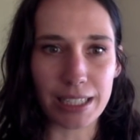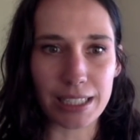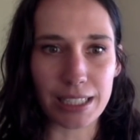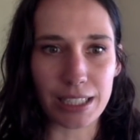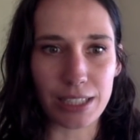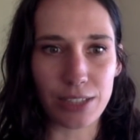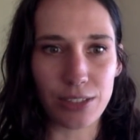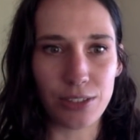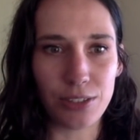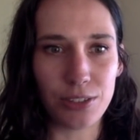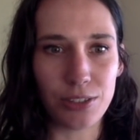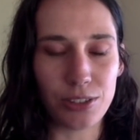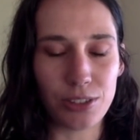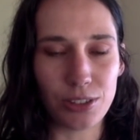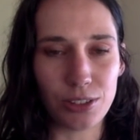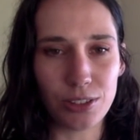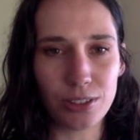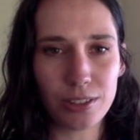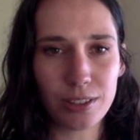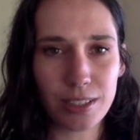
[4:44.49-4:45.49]
Like, you
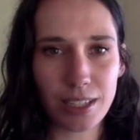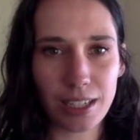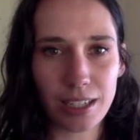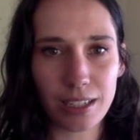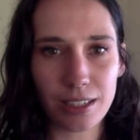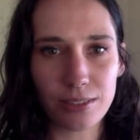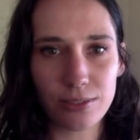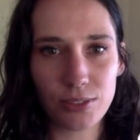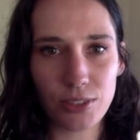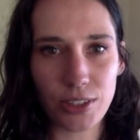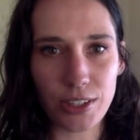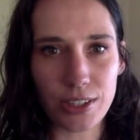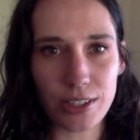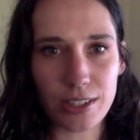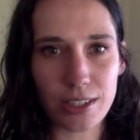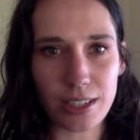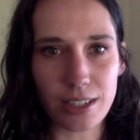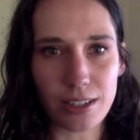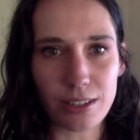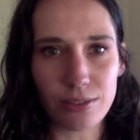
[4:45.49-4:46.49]
do stand up for
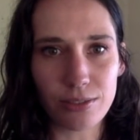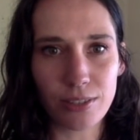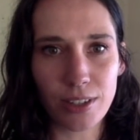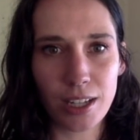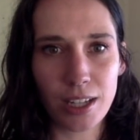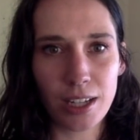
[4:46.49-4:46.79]
yourself,